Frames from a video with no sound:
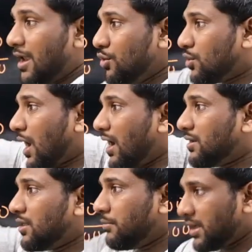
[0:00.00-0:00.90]
Can you
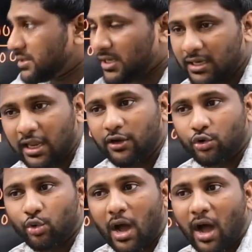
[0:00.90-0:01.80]
cut the machine
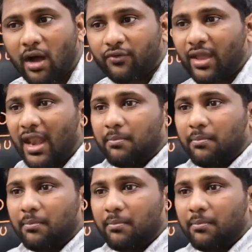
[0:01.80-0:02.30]
into half